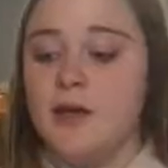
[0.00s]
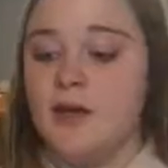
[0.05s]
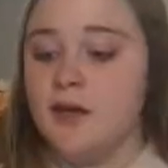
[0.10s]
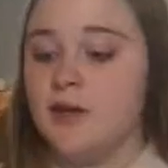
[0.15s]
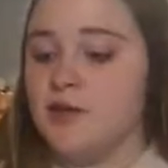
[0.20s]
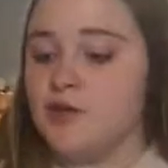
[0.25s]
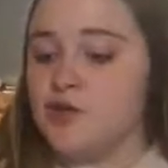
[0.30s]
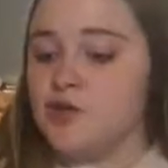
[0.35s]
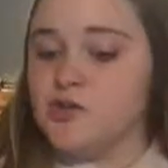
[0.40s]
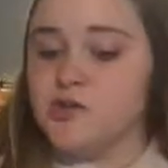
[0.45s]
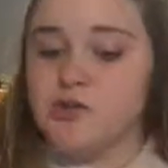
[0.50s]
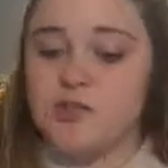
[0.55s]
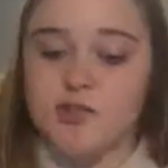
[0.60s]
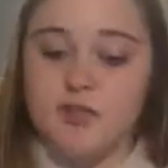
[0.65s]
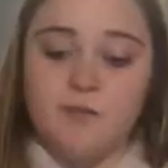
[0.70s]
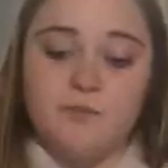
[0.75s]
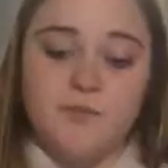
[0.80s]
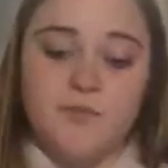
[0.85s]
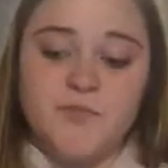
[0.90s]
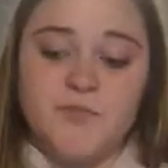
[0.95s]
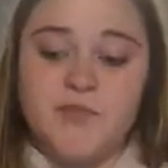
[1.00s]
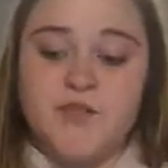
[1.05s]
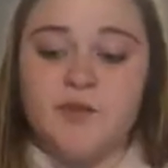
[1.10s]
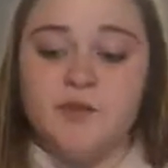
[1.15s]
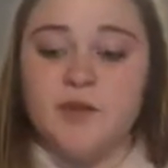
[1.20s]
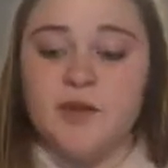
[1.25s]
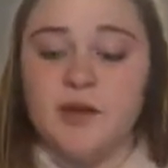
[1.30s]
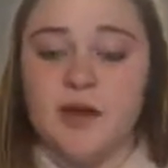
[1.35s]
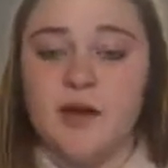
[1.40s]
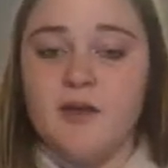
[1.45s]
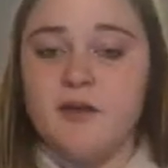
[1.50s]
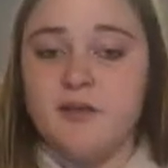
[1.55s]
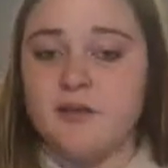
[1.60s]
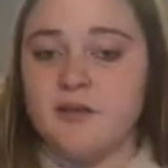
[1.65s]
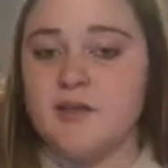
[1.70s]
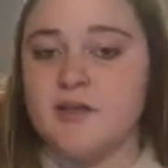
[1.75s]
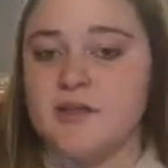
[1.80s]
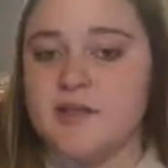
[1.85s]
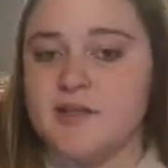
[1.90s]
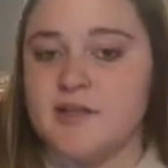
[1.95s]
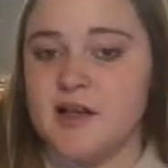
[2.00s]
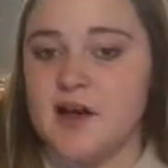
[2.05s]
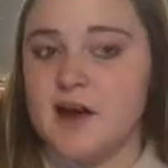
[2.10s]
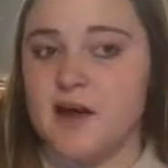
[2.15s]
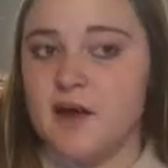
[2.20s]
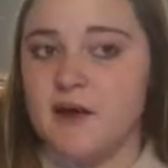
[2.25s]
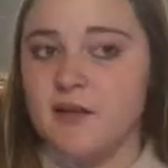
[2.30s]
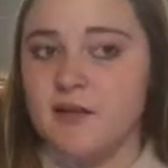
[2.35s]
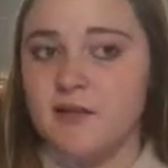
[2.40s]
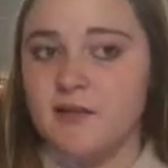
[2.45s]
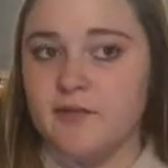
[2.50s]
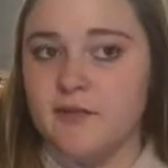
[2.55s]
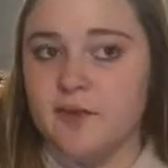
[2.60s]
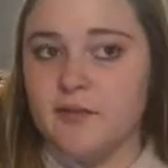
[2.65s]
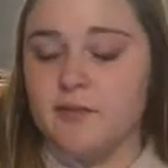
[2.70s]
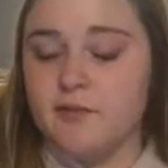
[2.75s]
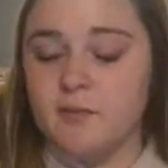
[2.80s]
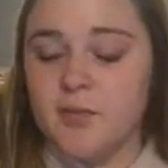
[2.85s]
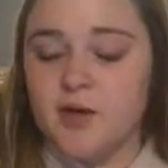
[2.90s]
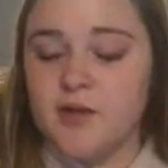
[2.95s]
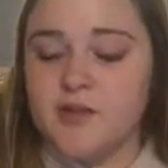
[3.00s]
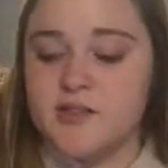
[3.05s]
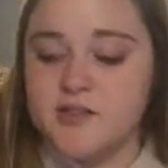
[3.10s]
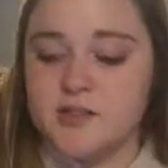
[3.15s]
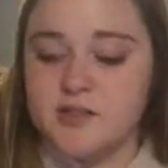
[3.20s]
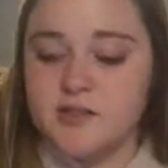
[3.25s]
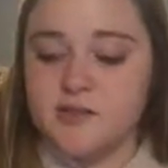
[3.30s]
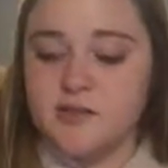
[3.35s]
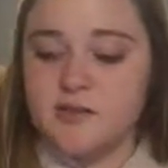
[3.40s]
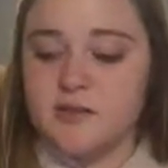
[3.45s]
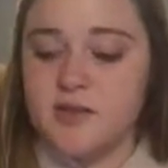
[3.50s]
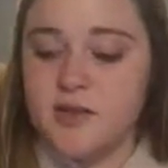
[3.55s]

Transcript: and just doing other things that a living person